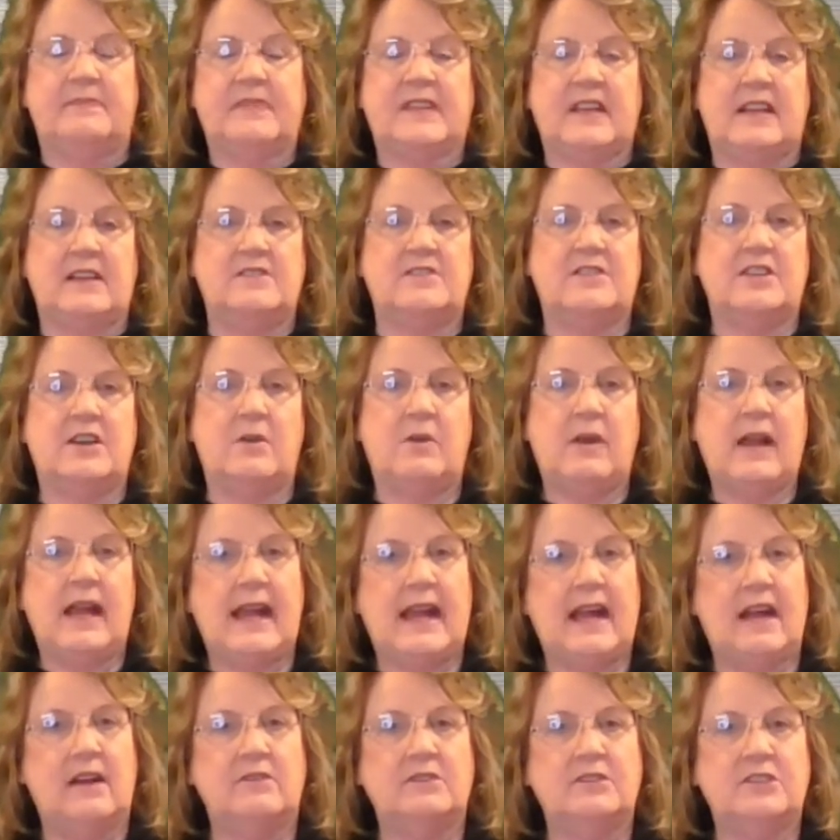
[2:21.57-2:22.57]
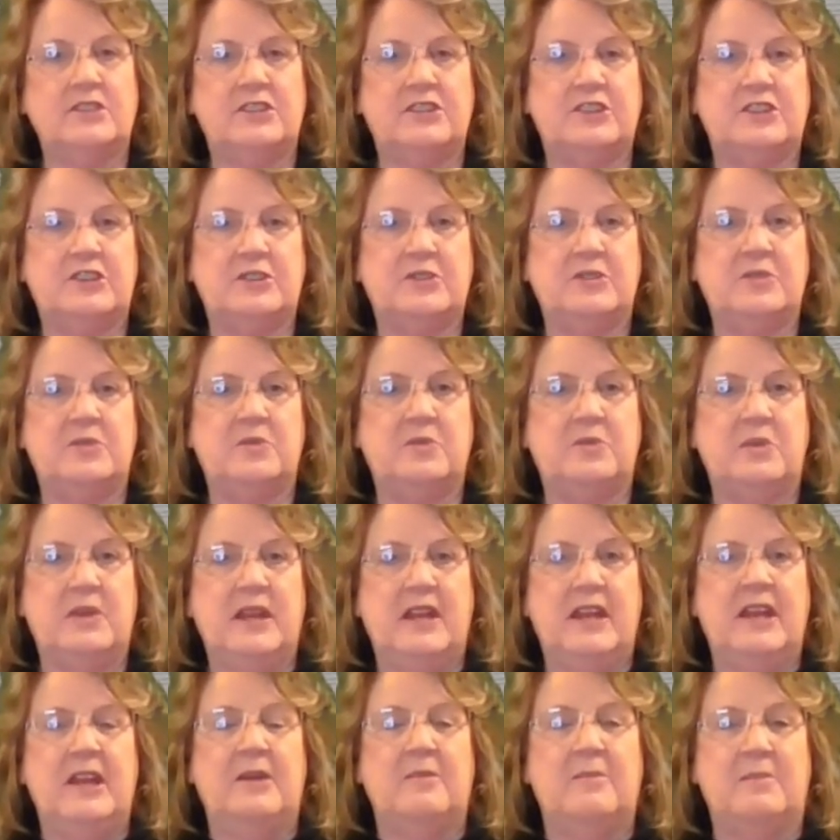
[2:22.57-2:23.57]
And so how do you
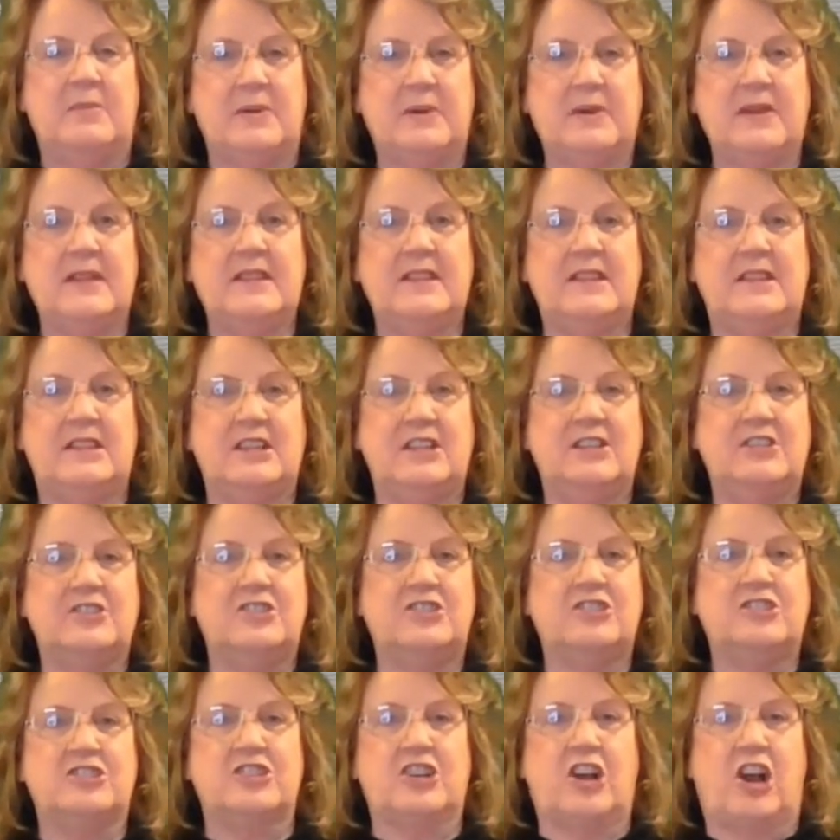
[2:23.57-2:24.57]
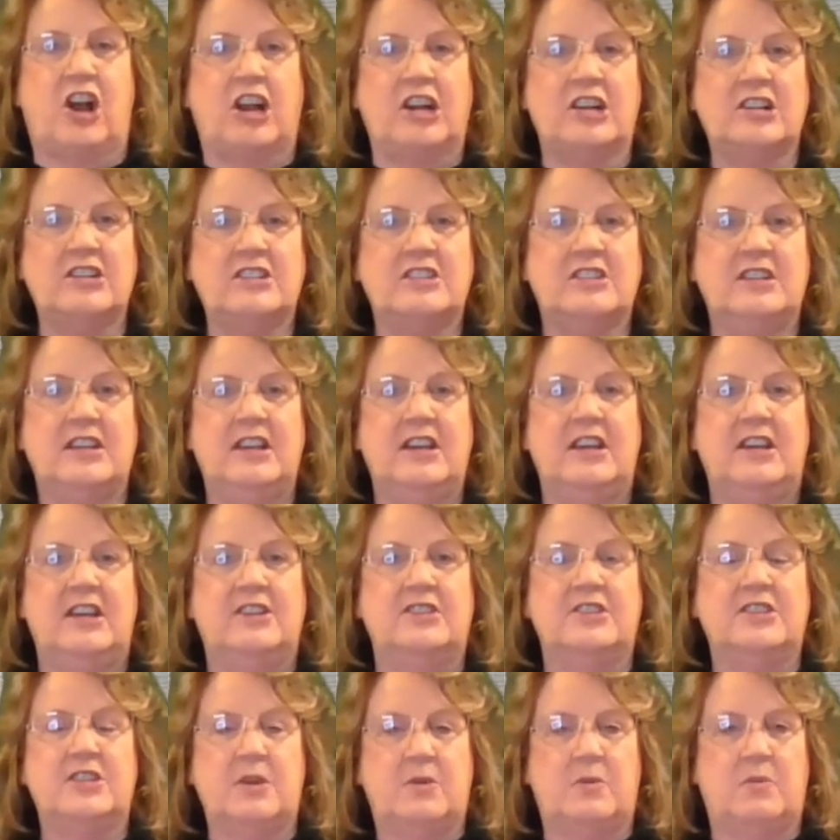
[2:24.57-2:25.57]
put this chart
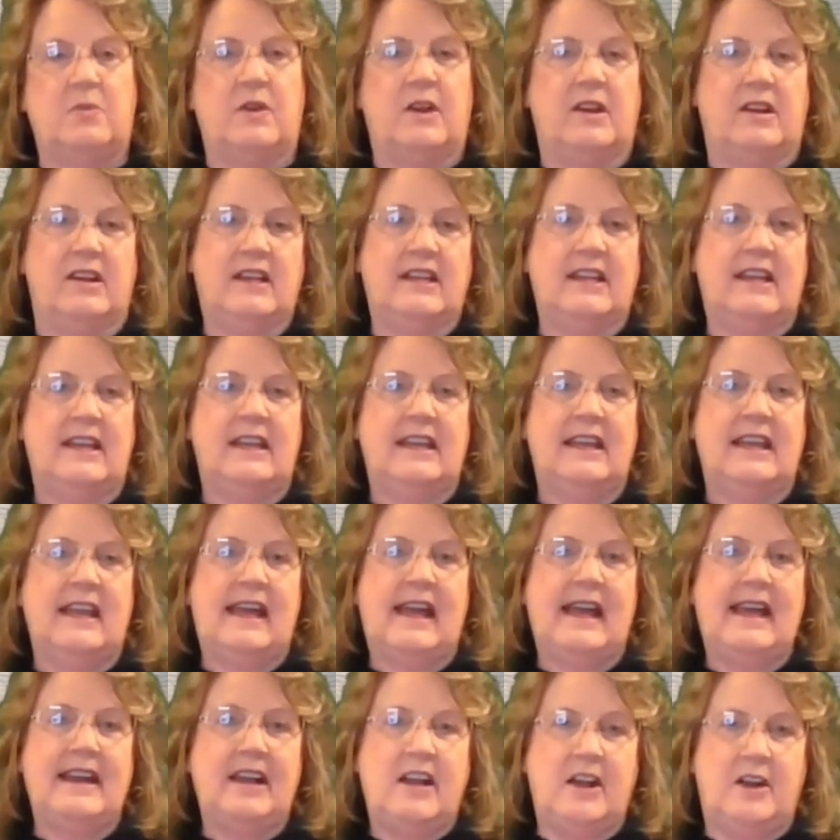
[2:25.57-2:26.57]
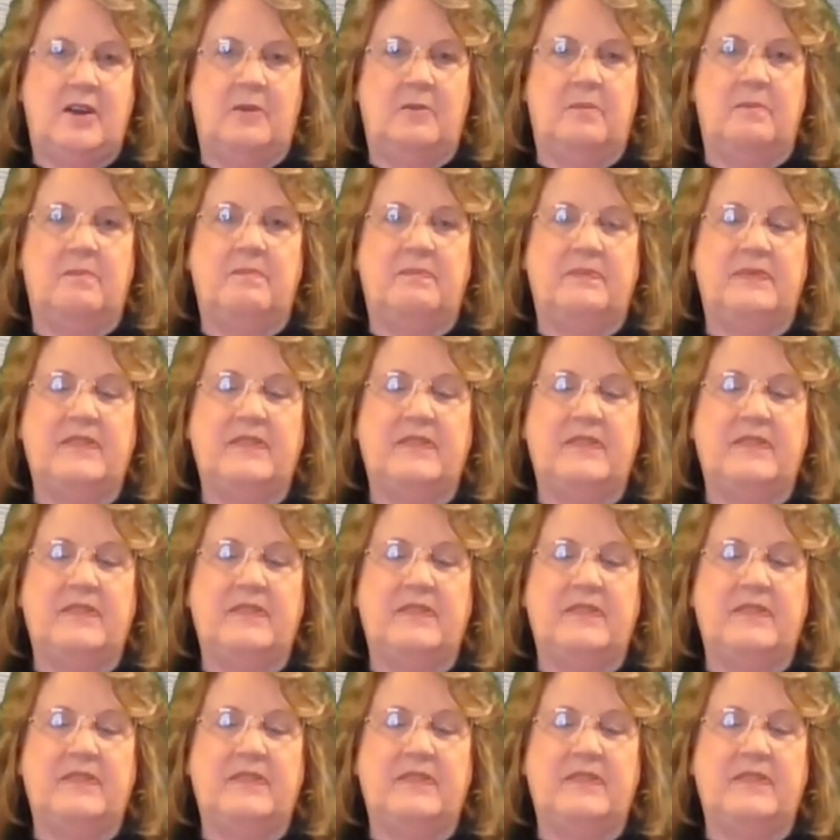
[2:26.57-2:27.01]
to work at home?